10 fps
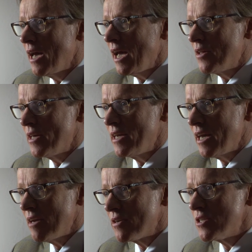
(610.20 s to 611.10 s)
And
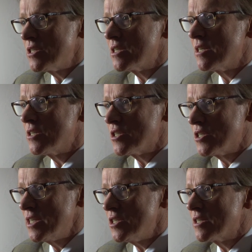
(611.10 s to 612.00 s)
the evidence
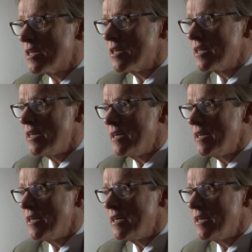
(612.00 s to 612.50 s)
suggests that